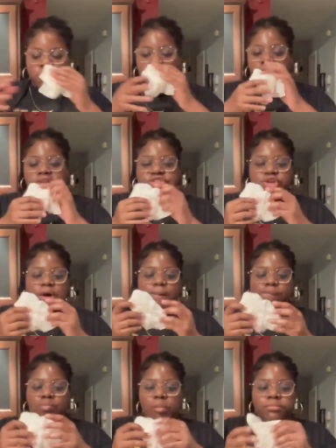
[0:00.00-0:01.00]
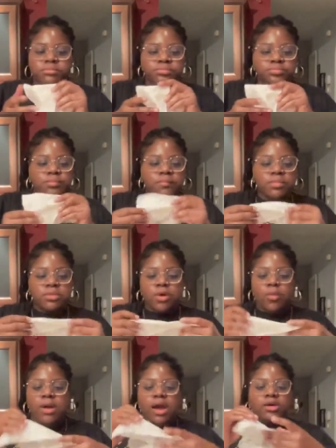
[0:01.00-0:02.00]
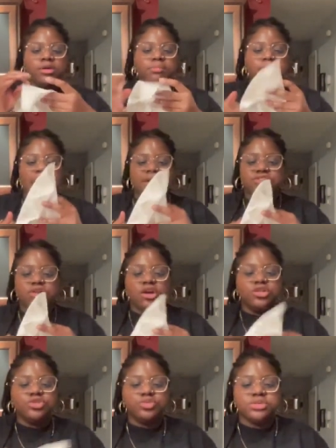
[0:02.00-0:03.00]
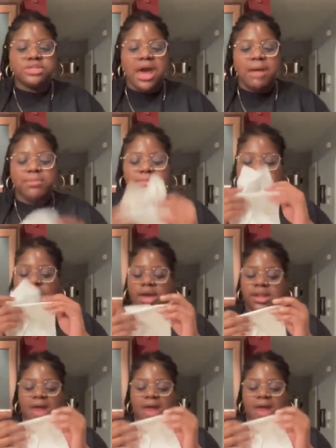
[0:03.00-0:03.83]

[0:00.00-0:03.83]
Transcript: All right, y'all. We are good and past our usual time. Let me go ahead and